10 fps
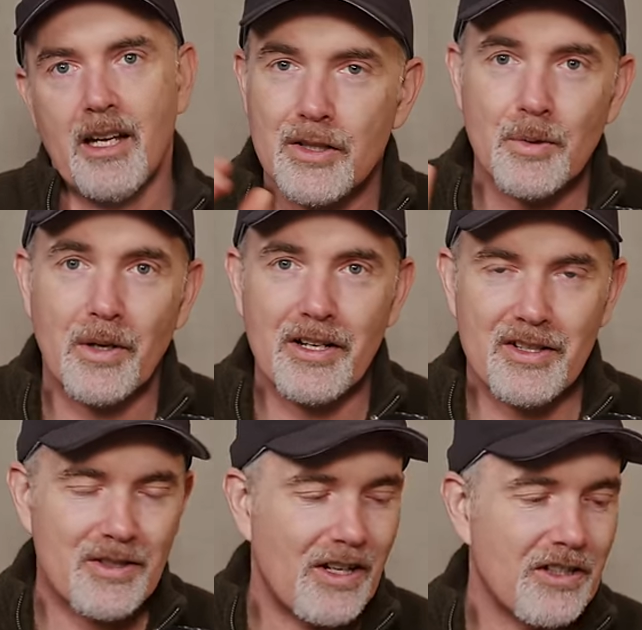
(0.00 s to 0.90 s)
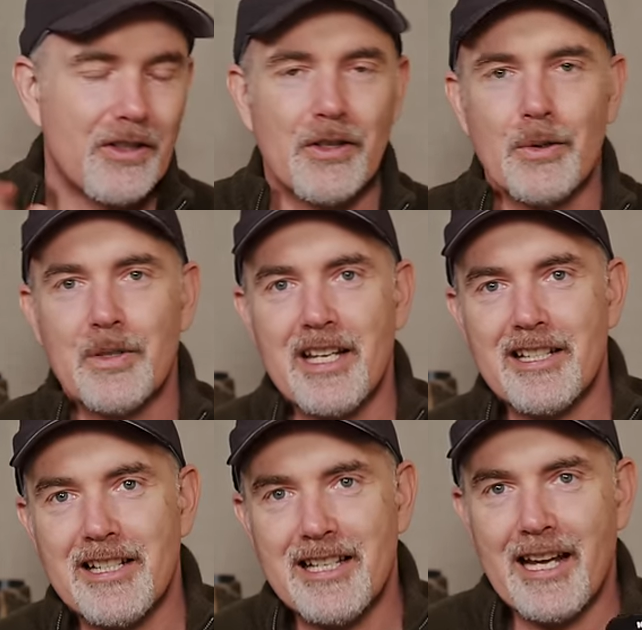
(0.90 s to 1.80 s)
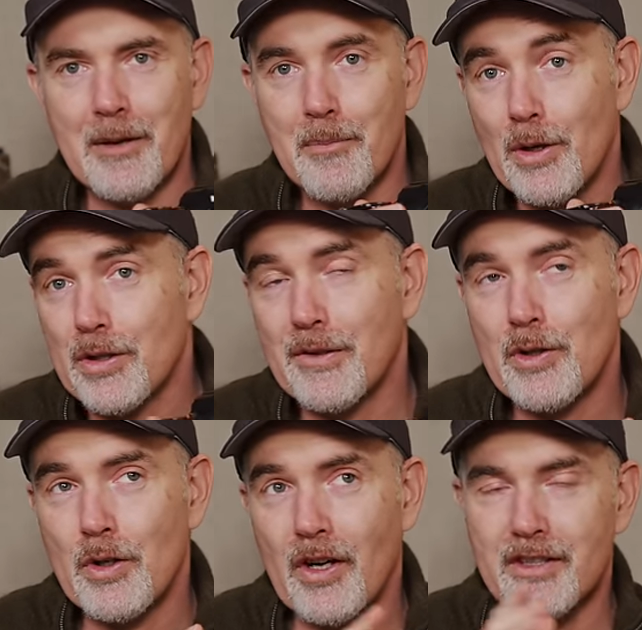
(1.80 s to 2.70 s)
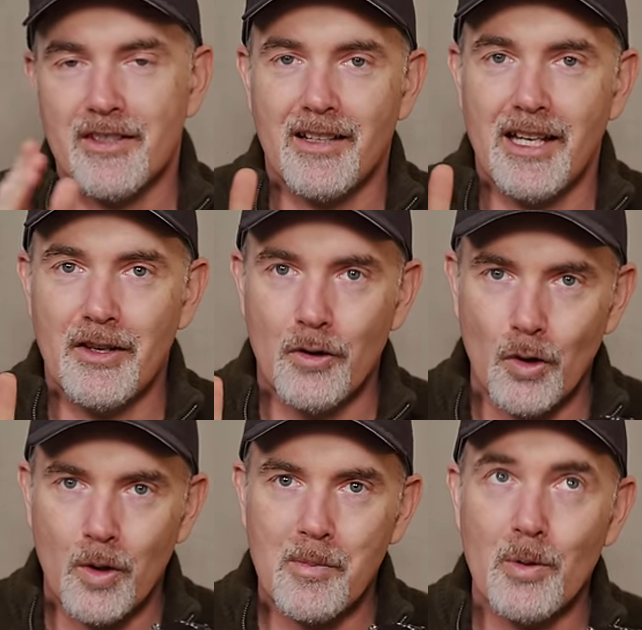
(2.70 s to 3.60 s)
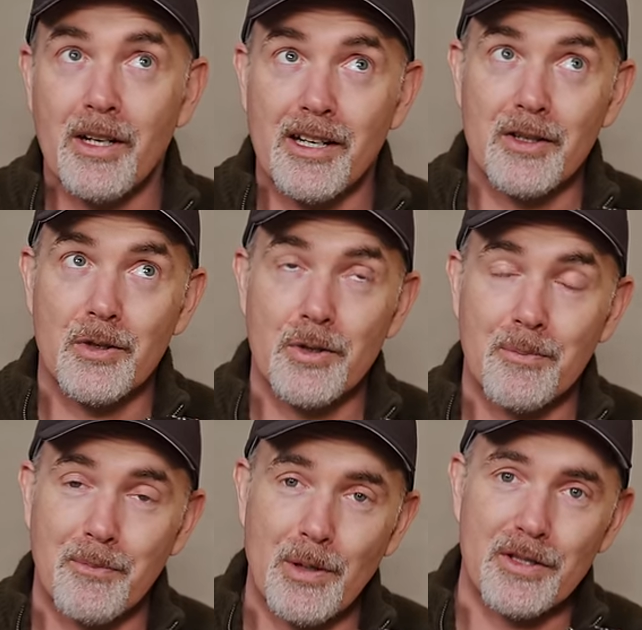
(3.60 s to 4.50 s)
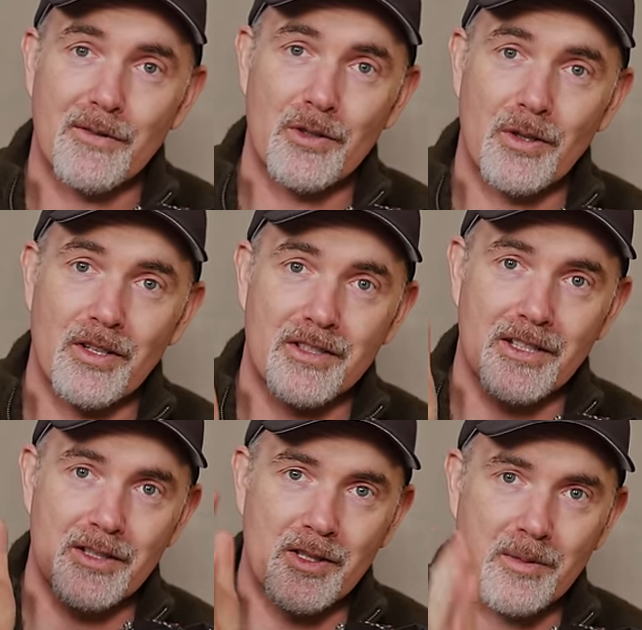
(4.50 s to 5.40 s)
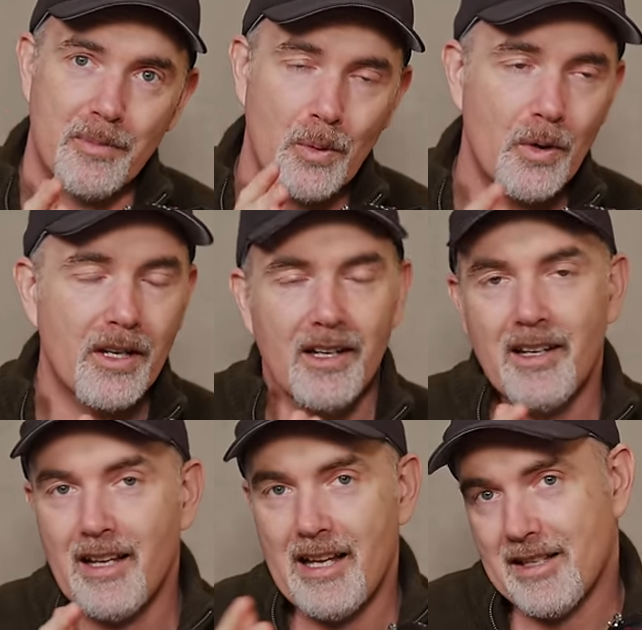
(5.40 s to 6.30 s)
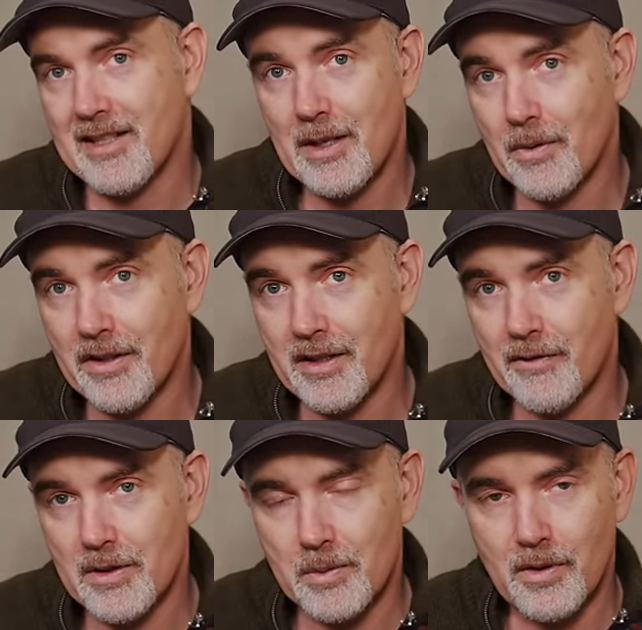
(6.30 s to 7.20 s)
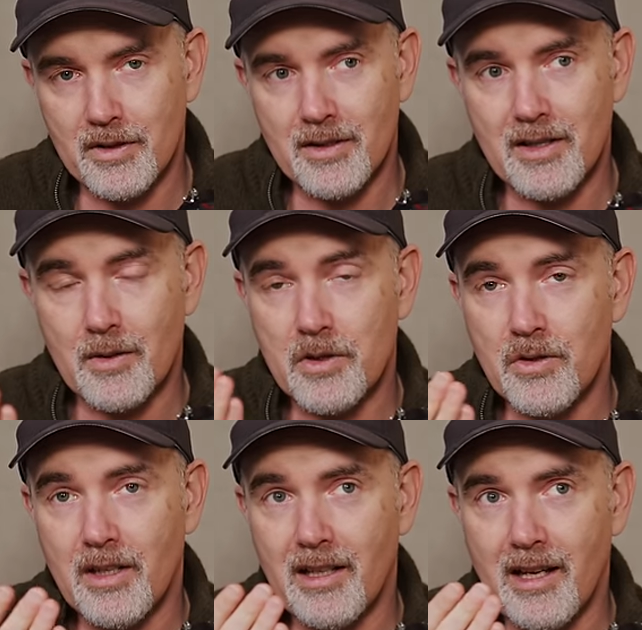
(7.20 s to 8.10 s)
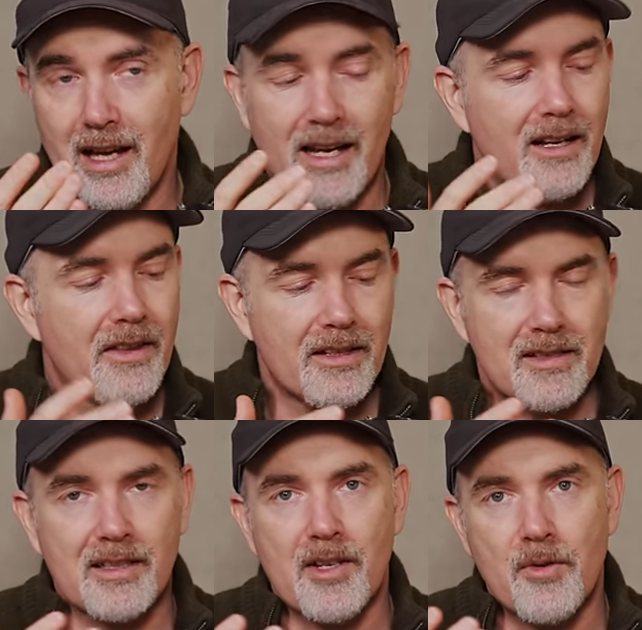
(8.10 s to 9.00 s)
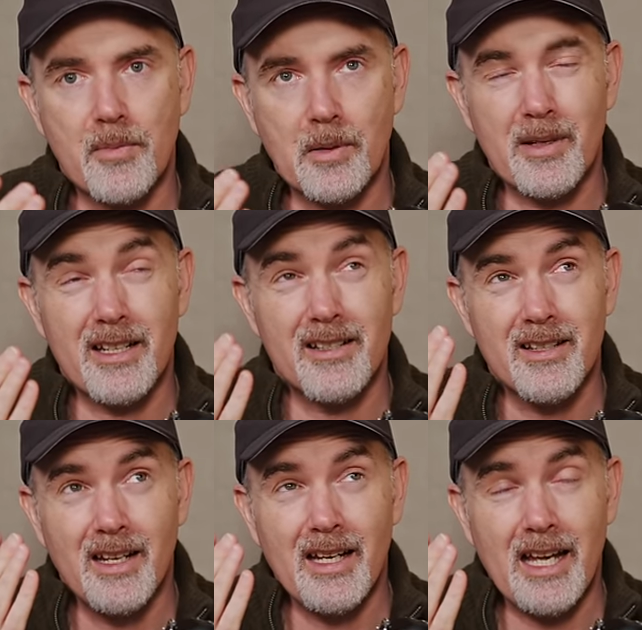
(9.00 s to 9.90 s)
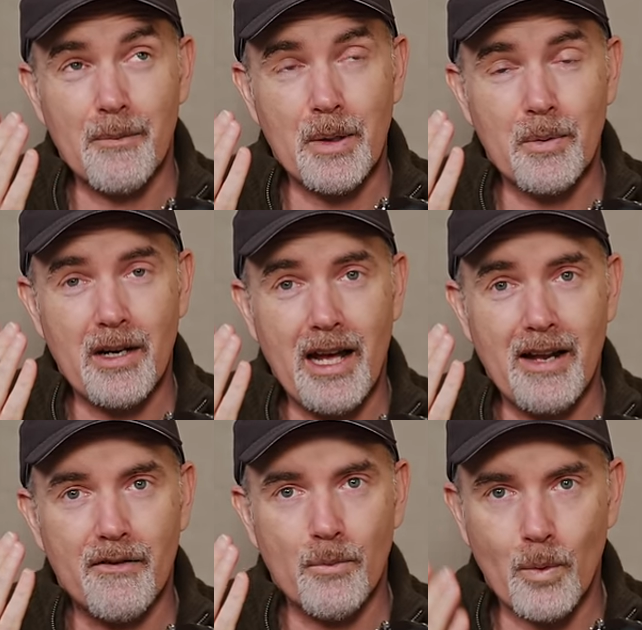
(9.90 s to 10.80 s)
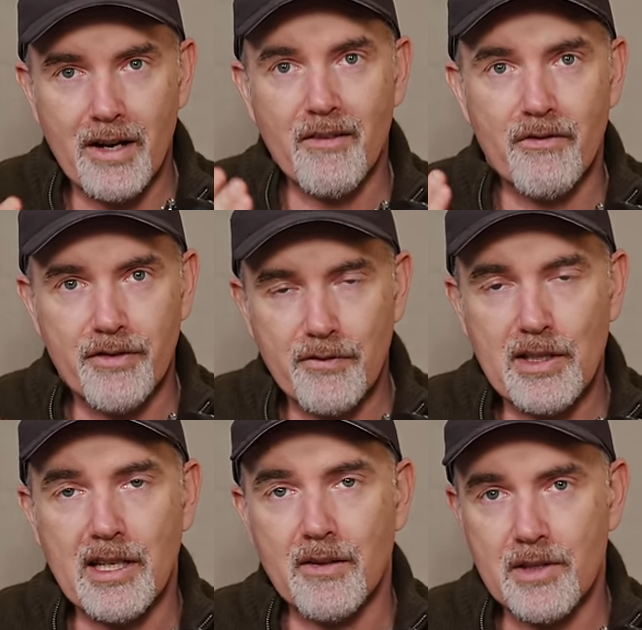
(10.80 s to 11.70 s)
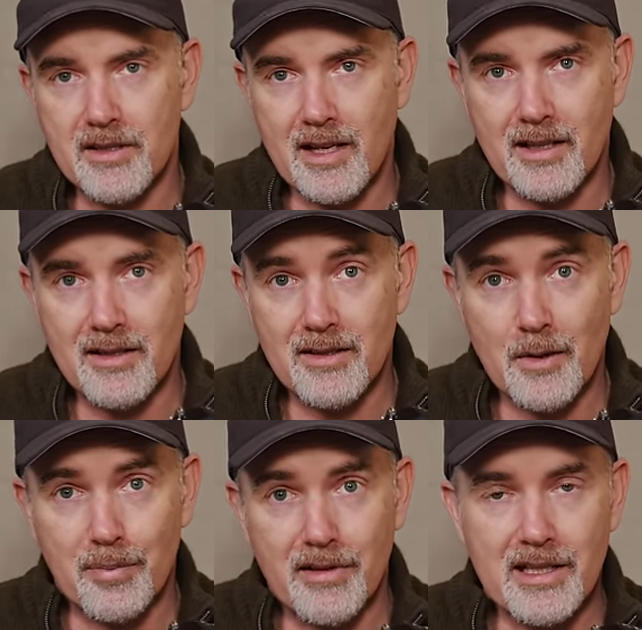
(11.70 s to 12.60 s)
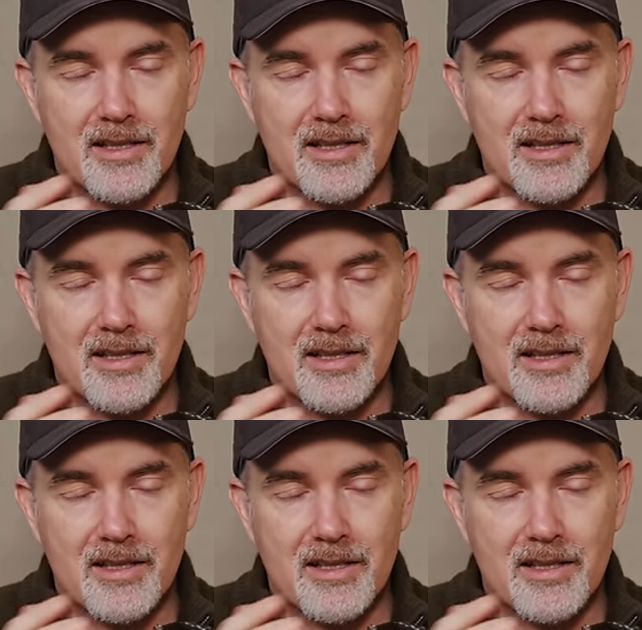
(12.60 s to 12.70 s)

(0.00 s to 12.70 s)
So what I decided to do was actually take a burst of shots and normal and a burst of shots in sport and see what the difference was. So I was shooting at, I think, 600 millimeters and we were at 1/50th of a second, so pretty